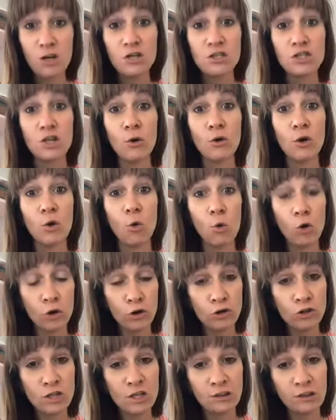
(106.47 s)
So, in
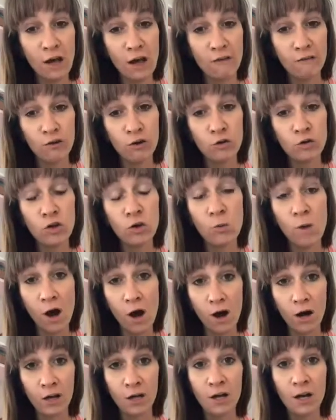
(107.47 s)
order to love who you
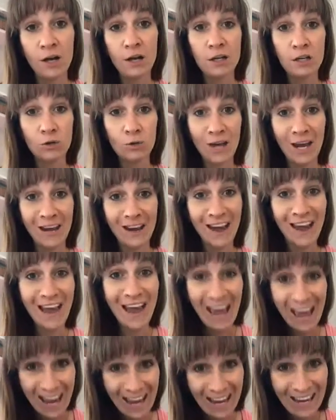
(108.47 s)
are, you cannot
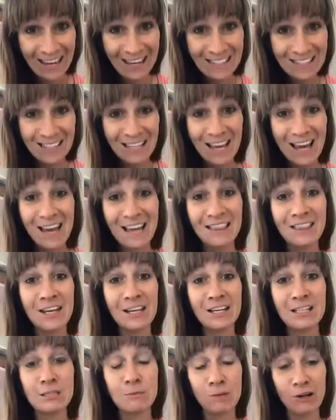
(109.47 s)
hate the
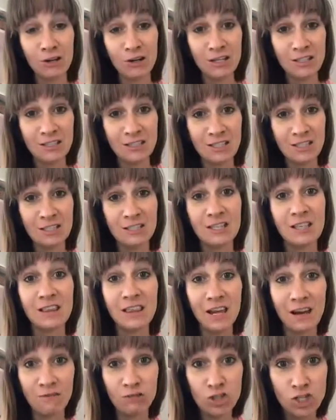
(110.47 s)
experiences
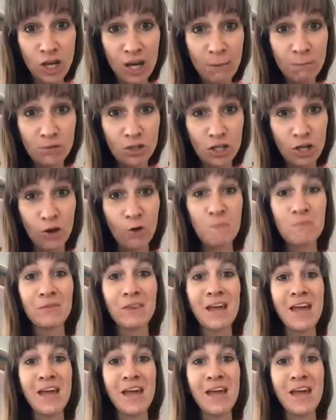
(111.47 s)
that have shaped you.